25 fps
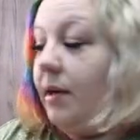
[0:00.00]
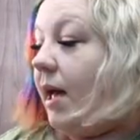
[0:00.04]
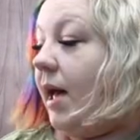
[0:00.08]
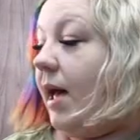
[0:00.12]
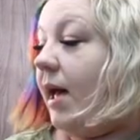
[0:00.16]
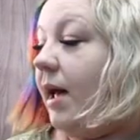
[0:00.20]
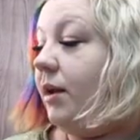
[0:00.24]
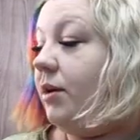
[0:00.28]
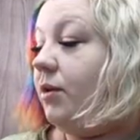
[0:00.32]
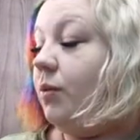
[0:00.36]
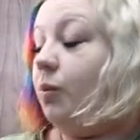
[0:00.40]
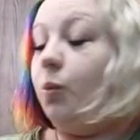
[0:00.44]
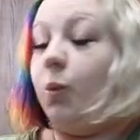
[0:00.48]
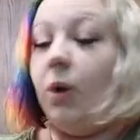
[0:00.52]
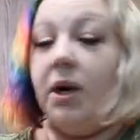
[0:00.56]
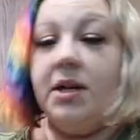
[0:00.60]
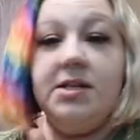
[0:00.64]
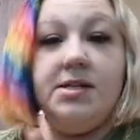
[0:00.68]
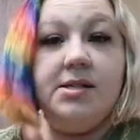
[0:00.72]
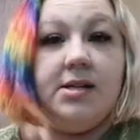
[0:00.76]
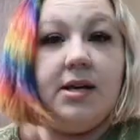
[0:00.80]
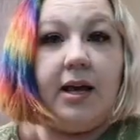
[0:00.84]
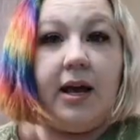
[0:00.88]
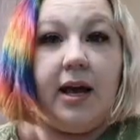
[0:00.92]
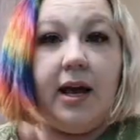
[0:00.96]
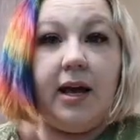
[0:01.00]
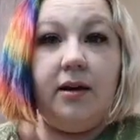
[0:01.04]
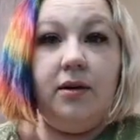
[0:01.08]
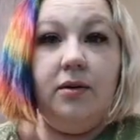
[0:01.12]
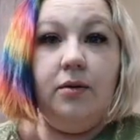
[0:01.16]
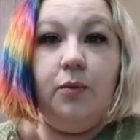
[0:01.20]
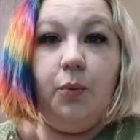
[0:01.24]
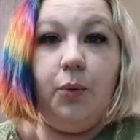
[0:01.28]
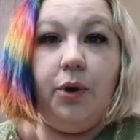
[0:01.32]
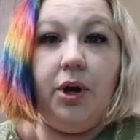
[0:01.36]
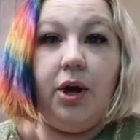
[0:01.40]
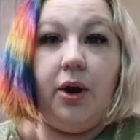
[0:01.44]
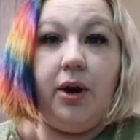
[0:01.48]
and once
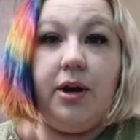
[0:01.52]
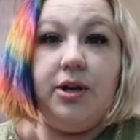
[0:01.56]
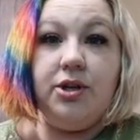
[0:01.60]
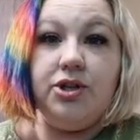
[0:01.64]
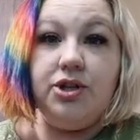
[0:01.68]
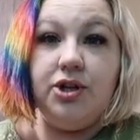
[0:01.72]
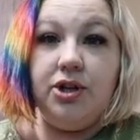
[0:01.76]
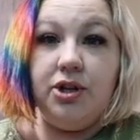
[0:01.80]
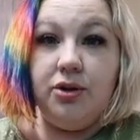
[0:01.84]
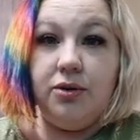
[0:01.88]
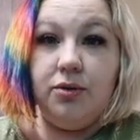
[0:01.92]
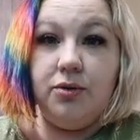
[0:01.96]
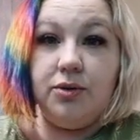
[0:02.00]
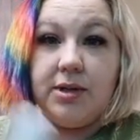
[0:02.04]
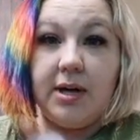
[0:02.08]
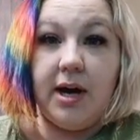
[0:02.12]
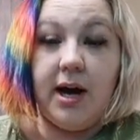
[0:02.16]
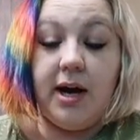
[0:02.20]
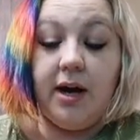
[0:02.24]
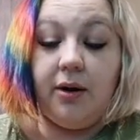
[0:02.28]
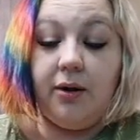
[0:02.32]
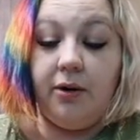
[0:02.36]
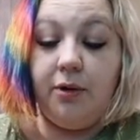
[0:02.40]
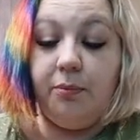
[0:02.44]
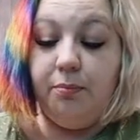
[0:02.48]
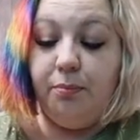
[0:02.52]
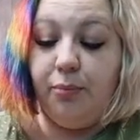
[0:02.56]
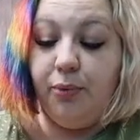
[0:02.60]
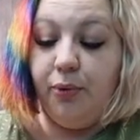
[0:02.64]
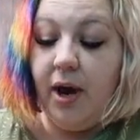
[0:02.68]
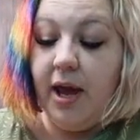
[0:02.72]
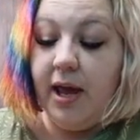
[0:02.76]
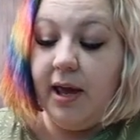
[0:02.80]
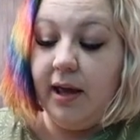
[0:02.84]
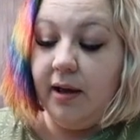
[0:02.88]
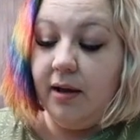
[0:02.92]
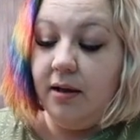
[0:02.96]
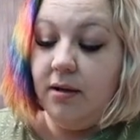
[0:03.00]
again we're going to use our
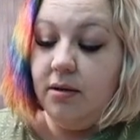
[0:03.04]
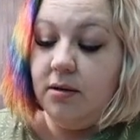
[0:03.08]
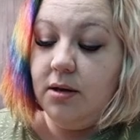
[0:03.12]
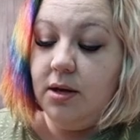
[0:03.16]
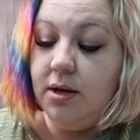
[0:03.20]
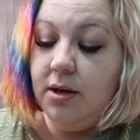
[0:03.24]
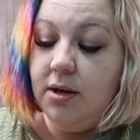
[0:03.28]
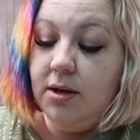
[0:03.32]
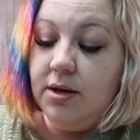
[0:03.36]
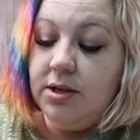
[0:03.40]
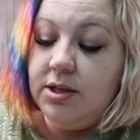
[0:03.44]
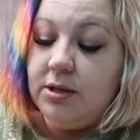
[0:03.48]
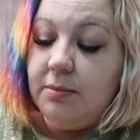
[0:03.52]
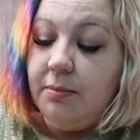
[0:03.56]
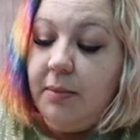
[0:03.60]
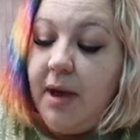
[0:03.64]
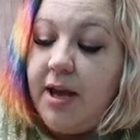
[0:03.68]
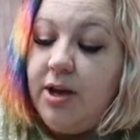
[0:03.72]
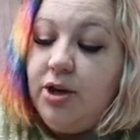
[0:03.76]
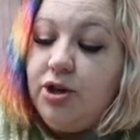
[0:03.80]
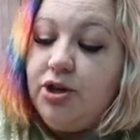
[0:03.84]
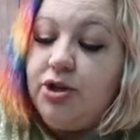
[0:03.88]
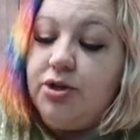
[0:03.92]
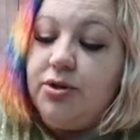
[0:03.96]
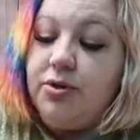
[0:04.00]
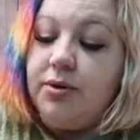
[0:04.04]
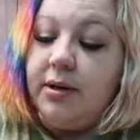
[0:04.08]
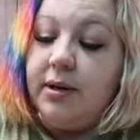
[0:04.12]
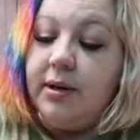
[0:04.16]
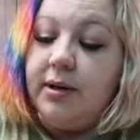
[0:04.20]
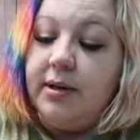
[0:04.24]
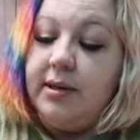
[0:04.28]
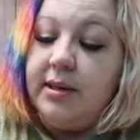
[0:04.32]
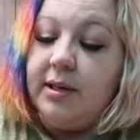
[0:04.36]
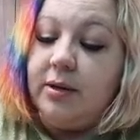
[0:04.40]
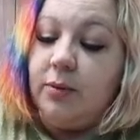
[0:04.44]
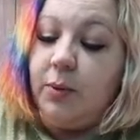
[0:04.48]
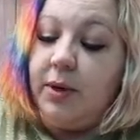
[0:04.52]
brayer to make
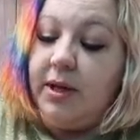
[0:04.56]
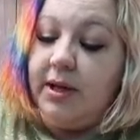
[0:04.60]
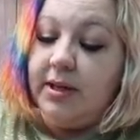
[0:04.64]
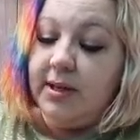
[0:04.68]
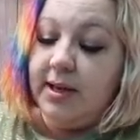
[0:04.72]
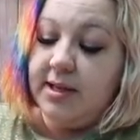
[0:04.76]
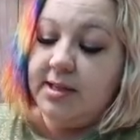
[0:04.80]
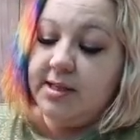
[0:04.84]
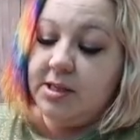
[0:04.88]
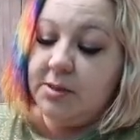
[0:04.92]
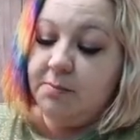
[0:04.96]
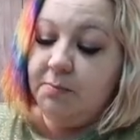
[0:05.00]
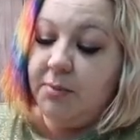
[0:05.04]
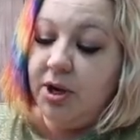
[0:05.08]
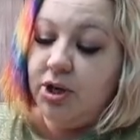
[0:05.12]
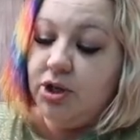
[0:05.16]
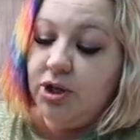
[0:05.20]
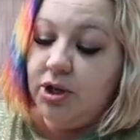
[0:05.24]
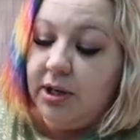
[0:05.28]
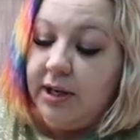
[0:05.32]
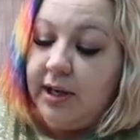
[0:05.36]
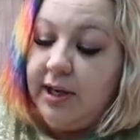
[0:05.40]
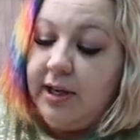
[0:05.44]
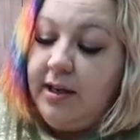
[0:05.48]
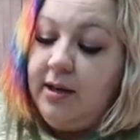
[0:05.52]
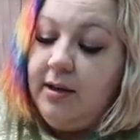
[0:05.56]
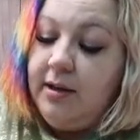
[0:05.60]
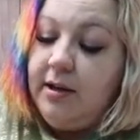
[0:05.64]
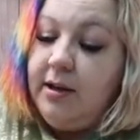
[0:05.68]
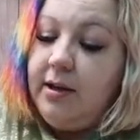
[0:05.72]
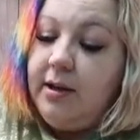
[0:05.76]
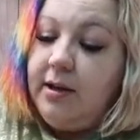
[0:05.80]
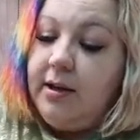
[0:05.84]
sure that we especially